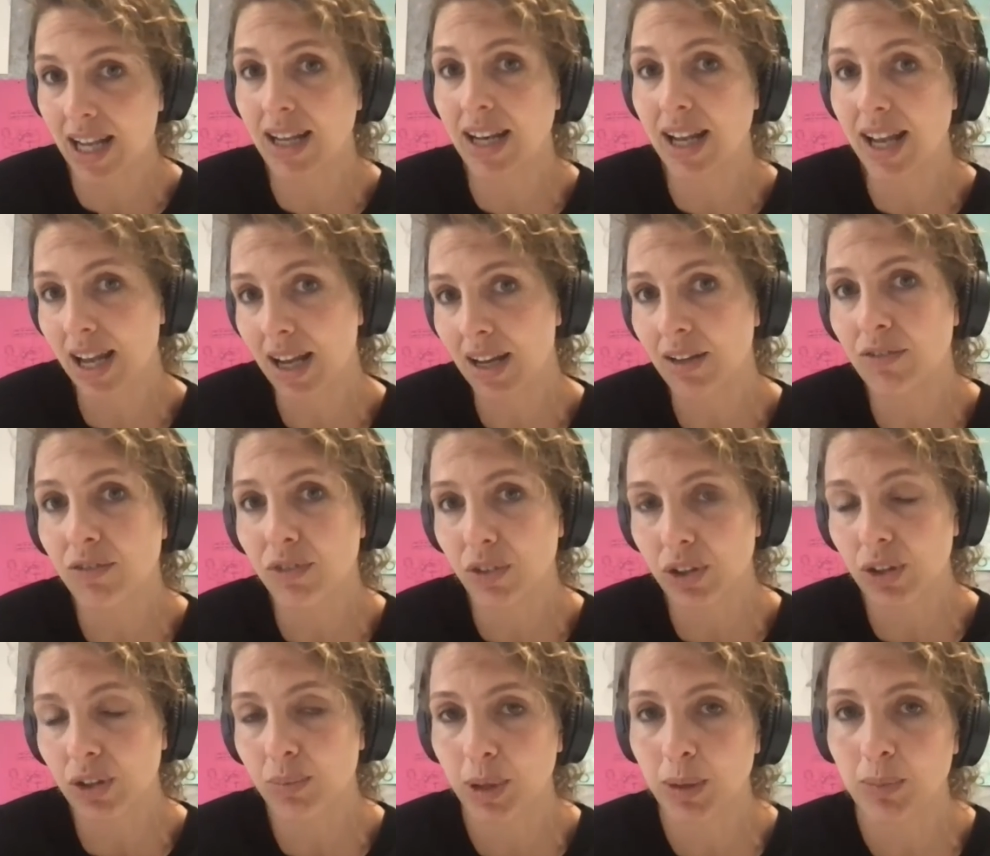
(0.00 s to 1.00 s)
and for
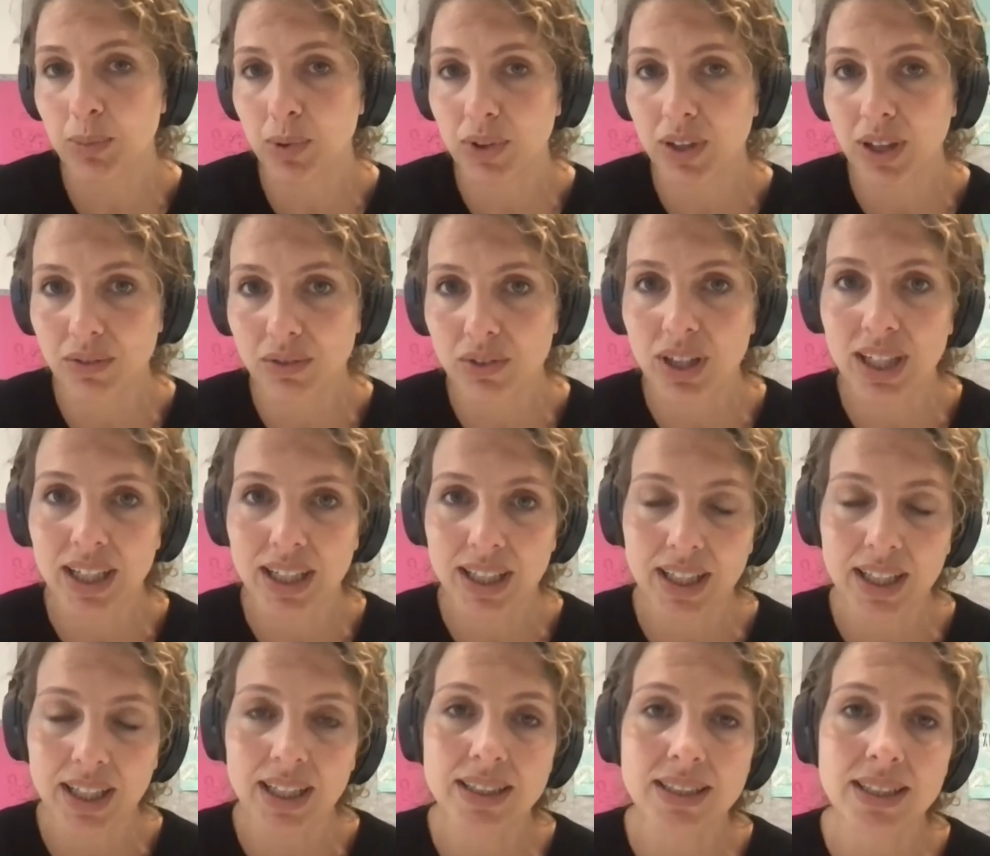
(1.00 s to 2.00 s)
the people that really
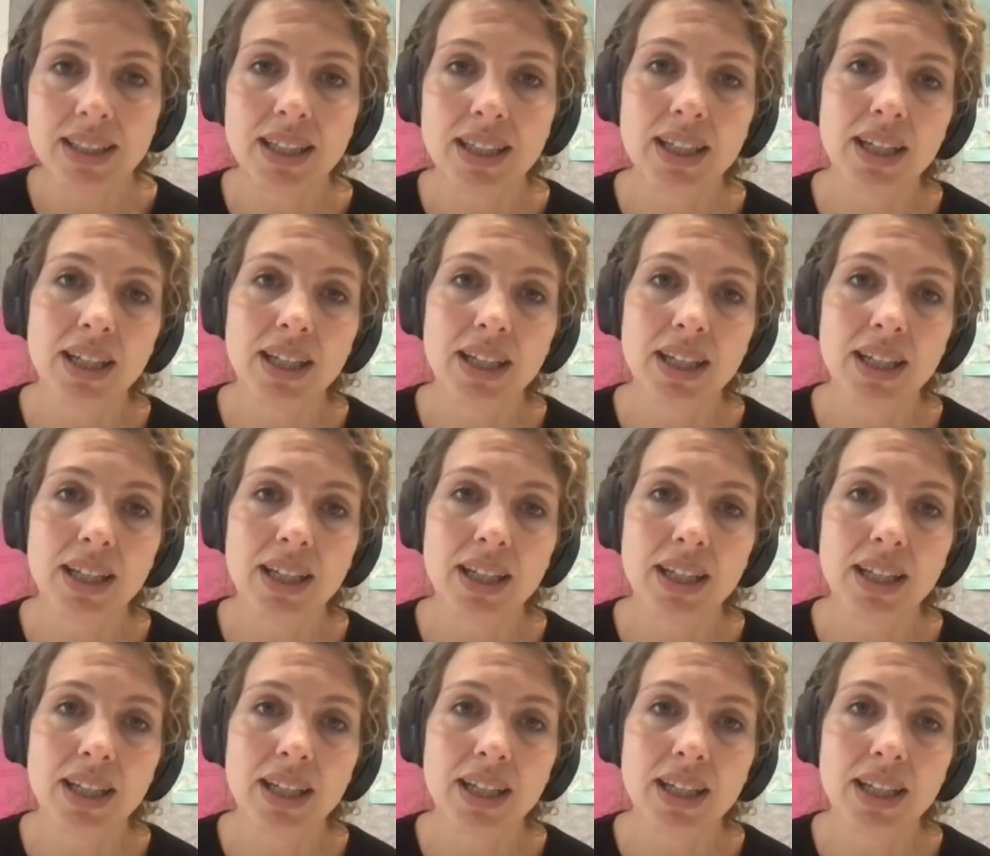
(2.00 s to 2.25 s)
need